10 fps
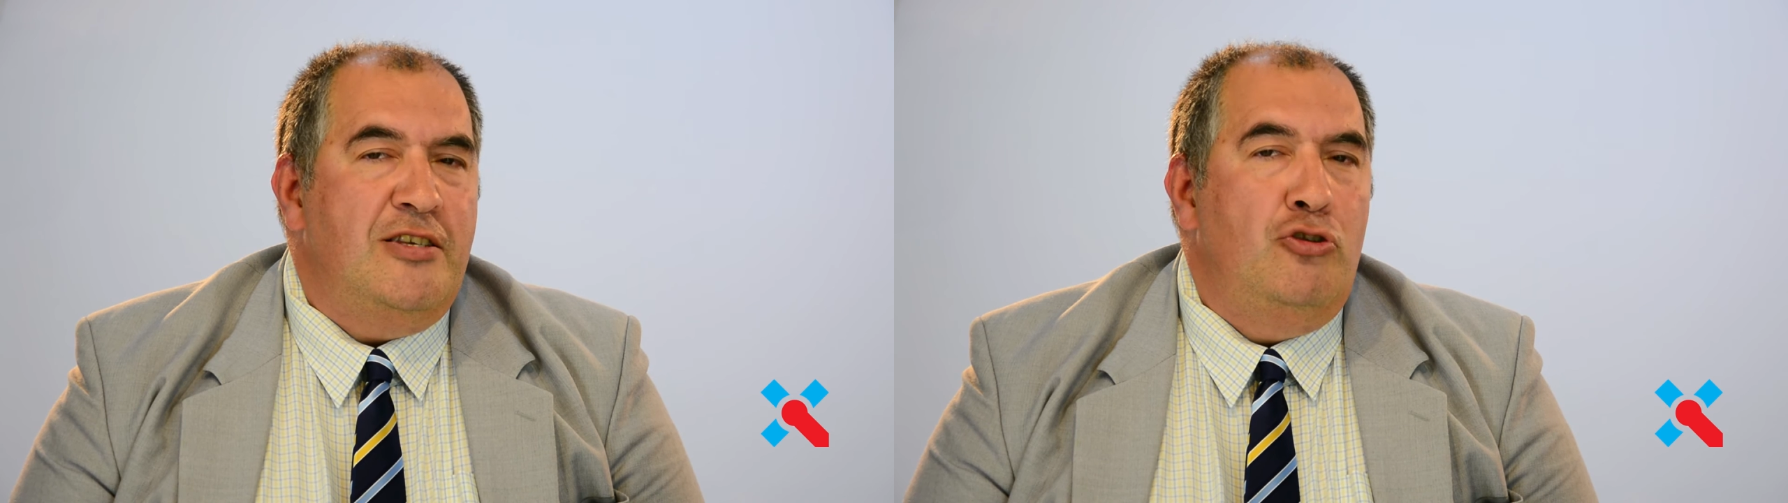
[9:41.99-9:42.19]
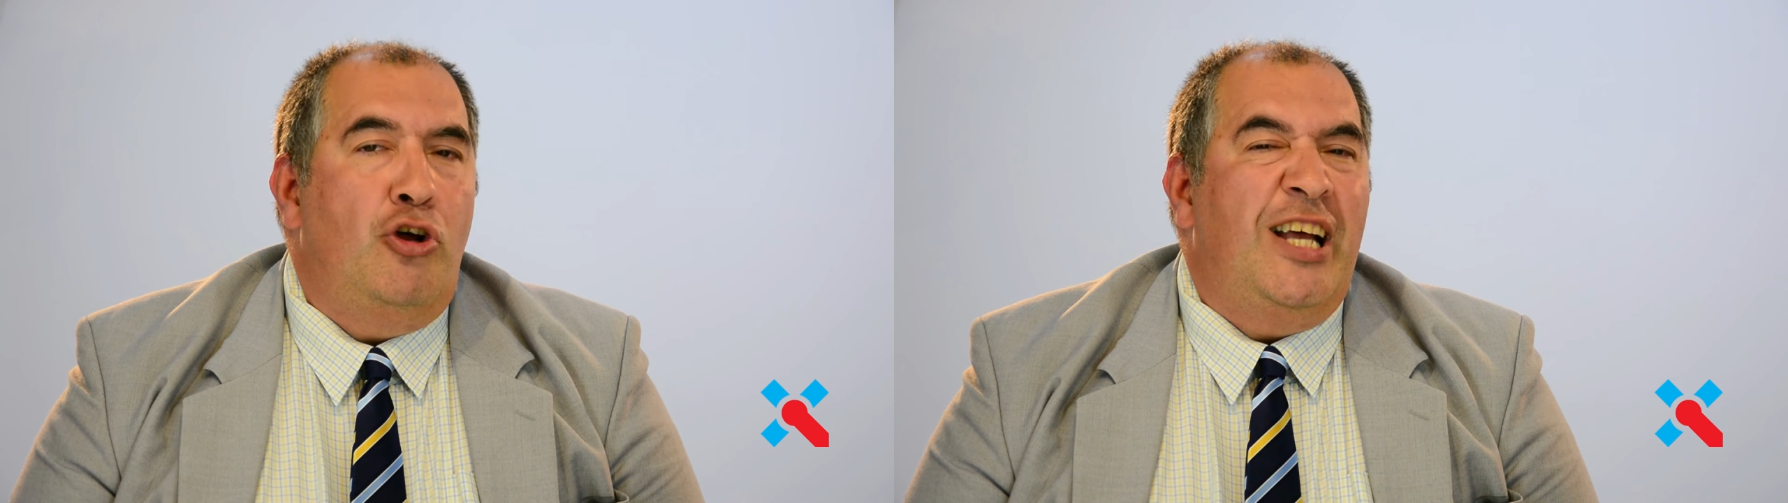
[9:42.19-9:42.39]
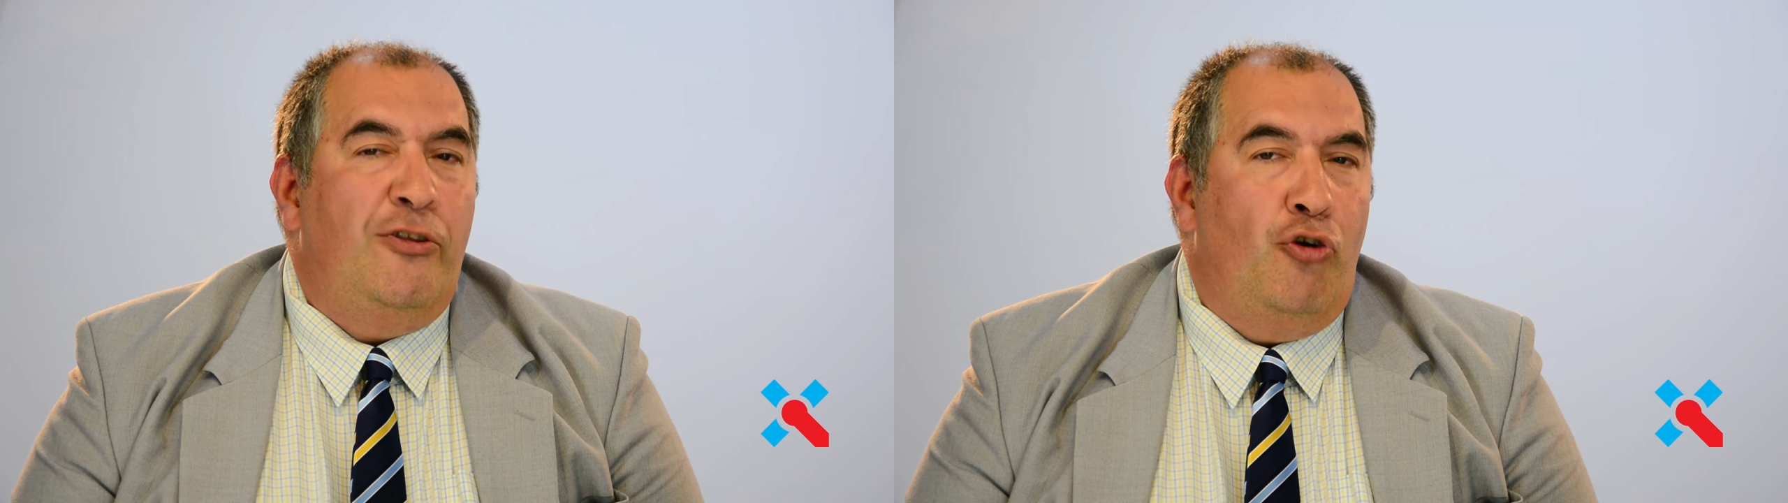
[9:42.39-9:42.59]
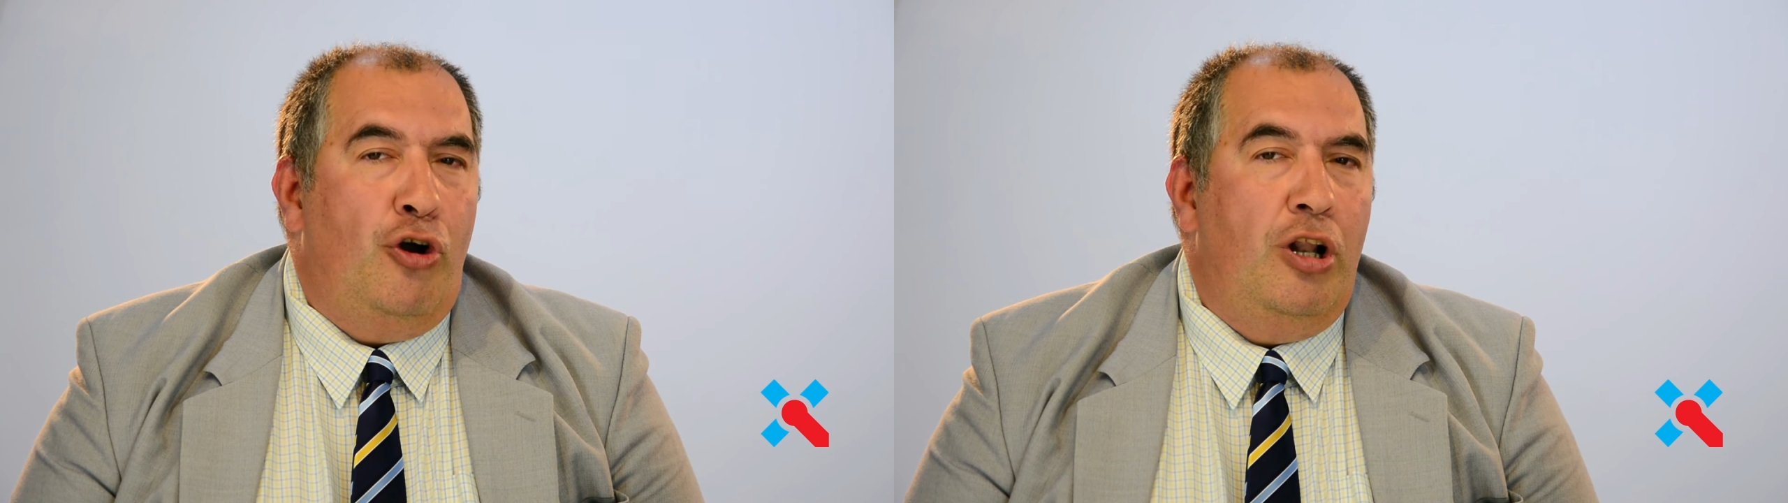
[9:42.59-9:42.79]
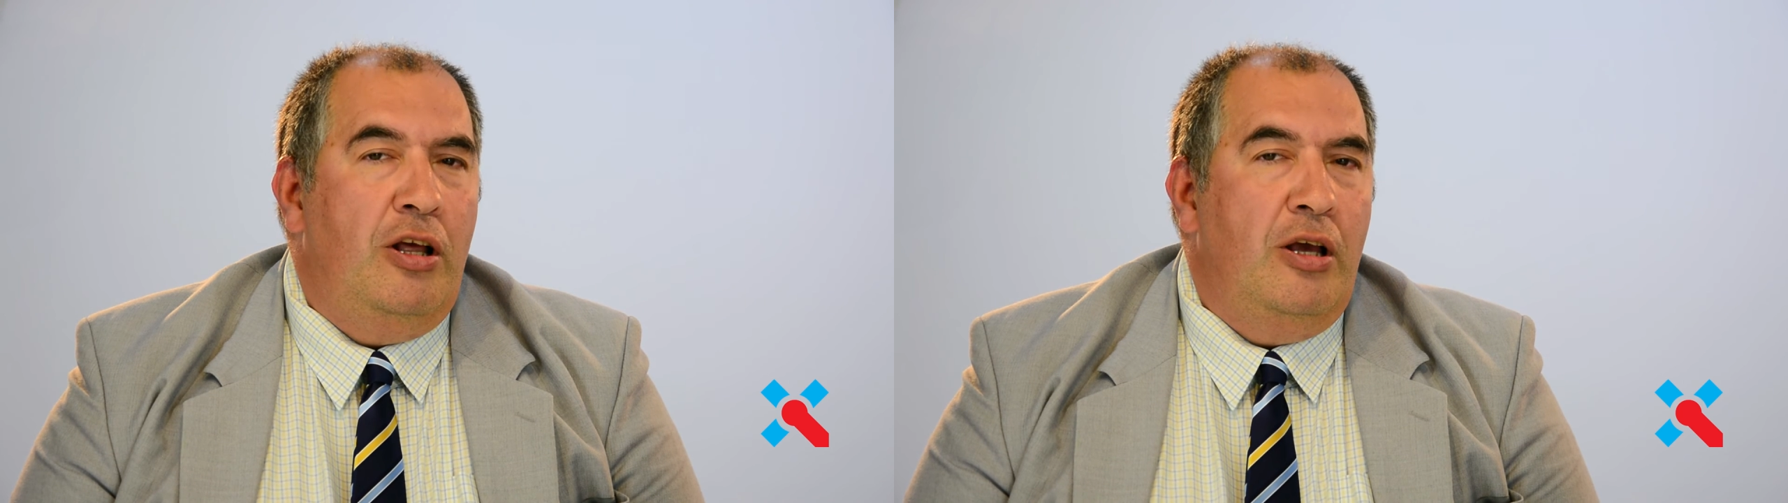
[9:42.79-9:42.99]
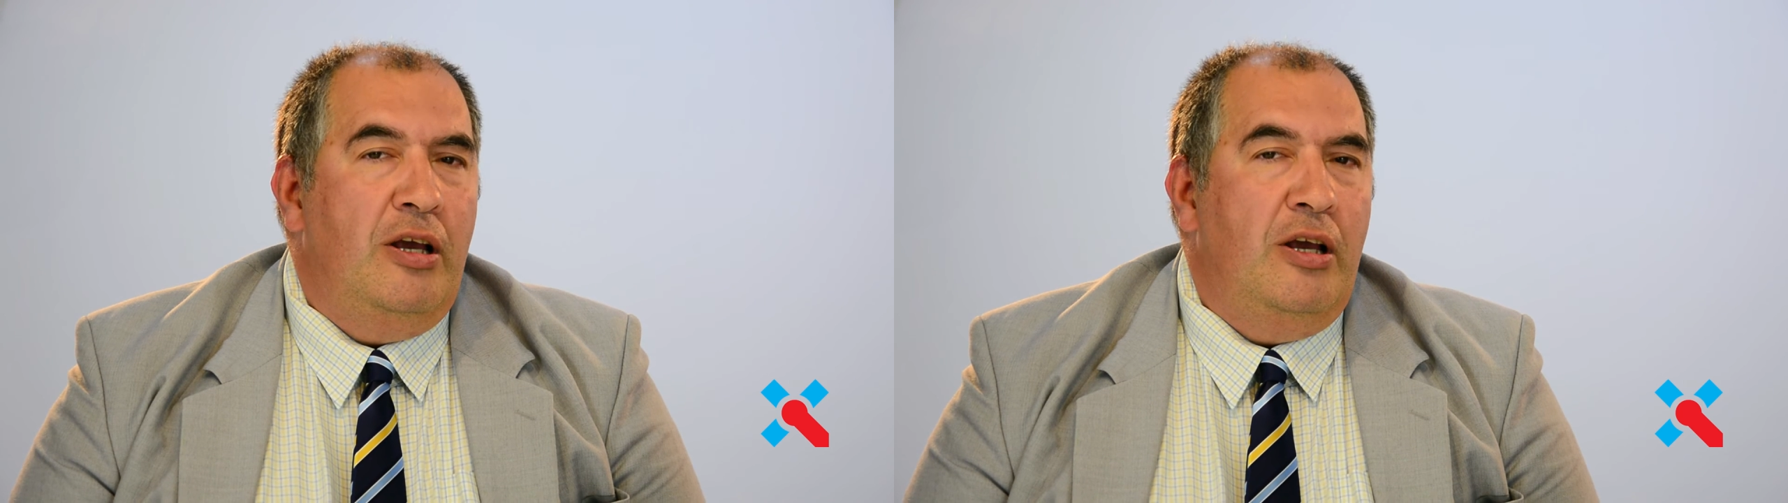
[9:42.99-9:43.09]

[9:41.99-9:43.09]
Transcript: is not at all